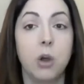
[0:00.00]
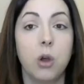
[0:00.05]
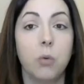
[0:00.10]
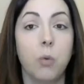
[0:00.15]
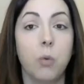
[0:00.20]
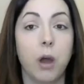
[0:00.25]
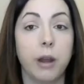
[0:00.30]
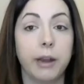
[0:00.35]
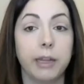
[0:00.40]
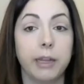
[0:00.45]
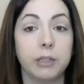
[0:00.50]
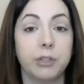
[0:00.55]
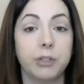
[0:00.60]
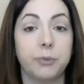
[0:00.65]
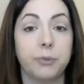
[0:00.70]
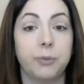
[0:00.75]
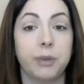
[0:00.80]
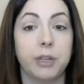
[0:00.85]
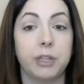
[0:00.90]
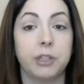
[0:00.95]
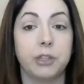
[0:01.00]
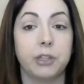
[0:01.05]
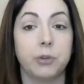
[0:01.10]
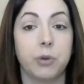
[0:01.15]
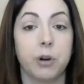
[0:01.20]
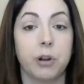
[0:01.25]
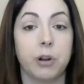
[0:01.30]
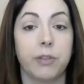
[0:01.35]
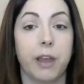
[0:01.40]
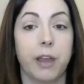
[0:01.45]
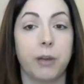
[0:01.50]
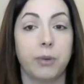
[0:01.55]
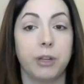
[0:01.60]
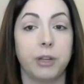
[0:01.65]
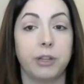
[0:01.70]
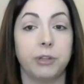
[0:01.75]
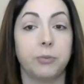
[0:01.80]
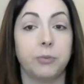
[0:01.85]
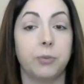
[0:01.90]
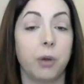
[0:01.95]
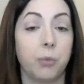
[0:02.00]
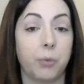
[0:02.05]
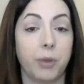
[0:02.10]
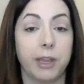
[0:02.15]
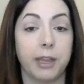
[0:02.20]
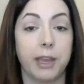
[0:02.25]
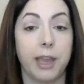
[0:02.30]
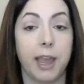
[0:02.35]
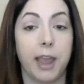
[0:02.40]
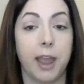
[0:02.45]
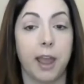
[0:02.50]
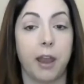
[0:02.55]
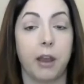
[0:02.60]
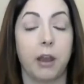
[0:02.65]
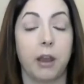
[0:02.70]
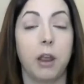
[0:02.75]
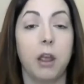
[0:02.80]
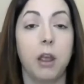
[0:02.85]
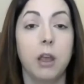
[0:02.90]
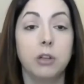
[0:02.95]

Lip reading: wanting to be sure that we do what we can